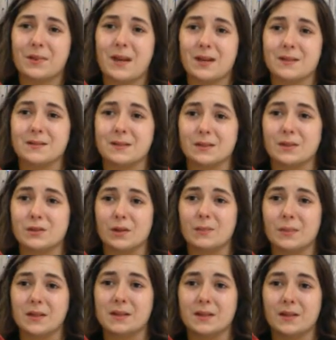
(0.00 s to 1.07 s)
That is
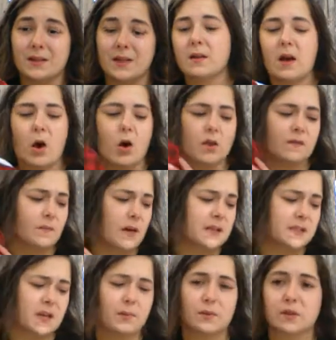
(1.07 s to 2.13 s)
extremely silly. All of my
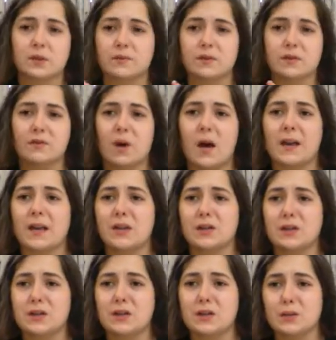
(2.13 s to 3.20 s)
diapers, first of all, I get
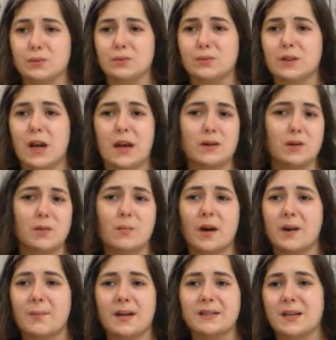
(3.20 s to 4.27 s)
used. I don't buy
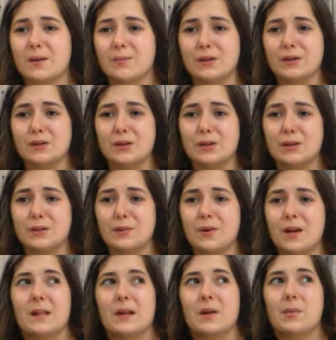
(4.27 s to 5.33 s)
my diapers new,
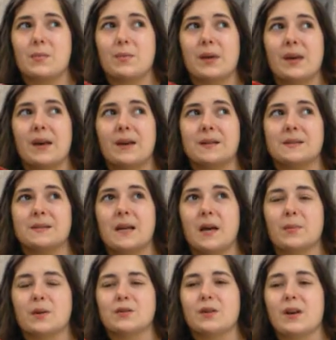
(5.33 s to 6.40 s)
because
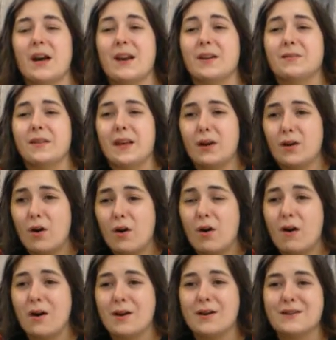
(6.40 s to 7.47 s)
diapers are kind of like
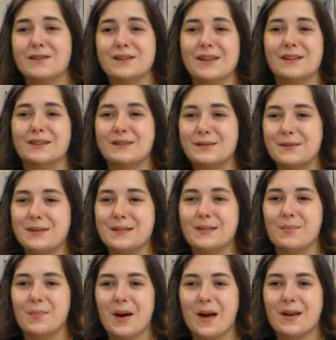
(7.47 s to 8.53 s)
cars. As soon as you
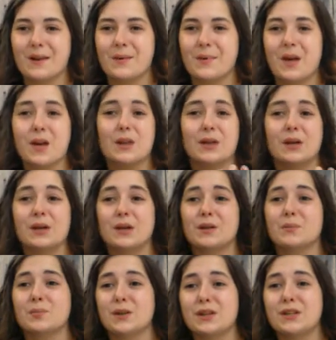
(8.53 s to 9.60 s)
buy them, they're going to
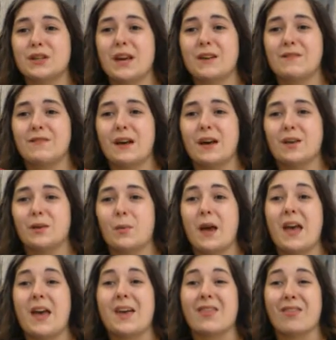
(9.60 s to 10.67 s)
depreciate in value
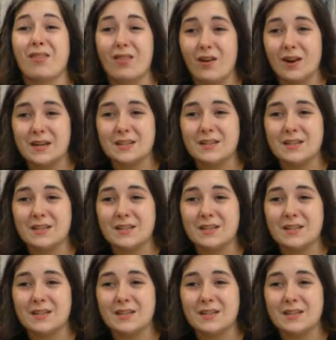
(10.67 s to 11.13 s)
a lot.